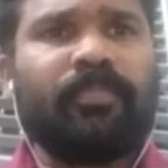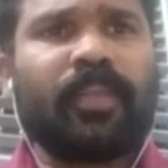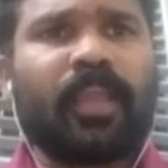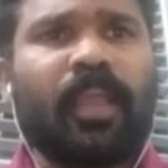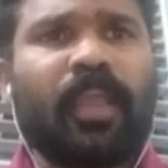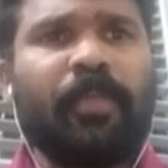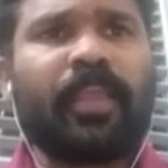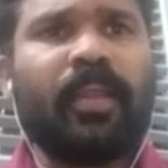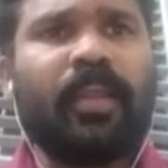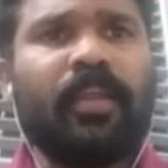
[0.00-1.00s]
The
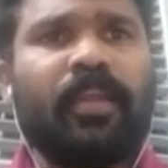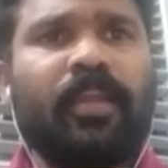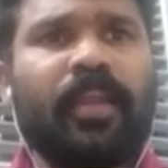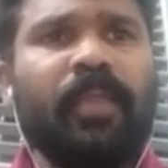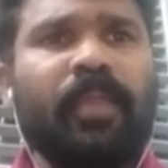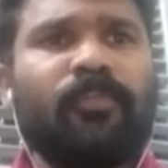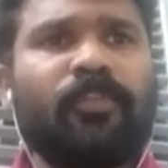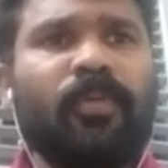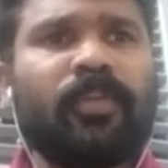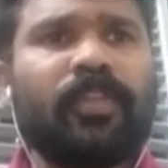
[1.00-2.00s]
chemical name of
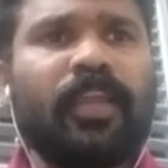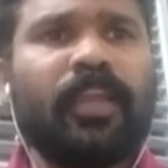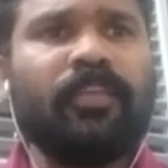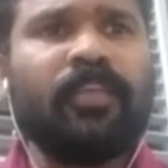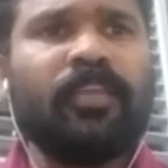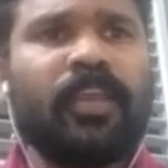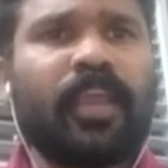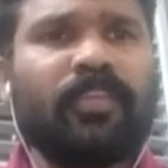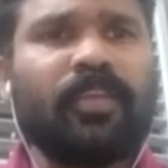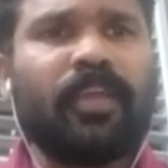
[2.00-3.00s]
chalk, that is
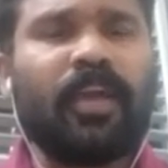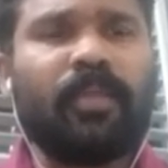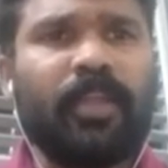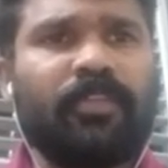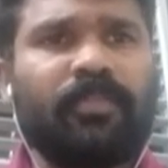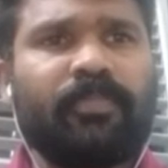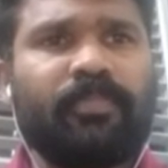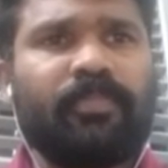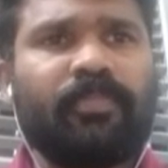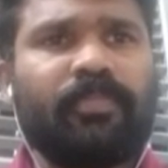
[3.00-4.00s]
calcium carbonate,
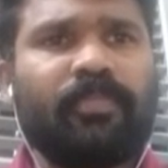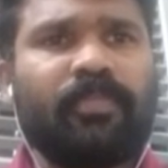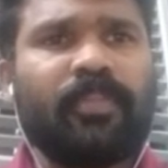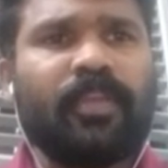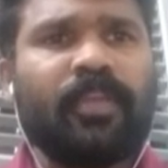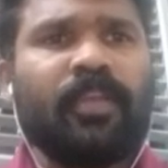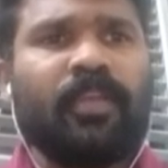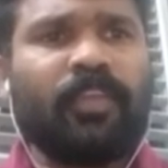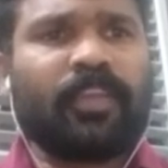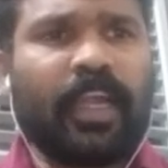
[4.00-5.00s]

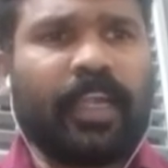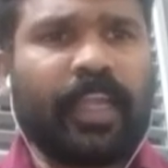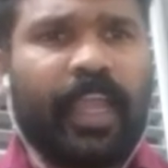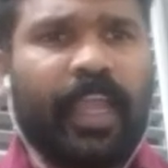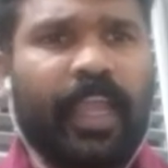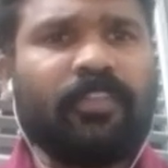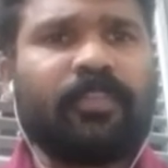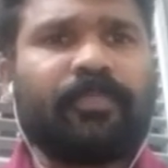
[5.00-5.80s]
which contains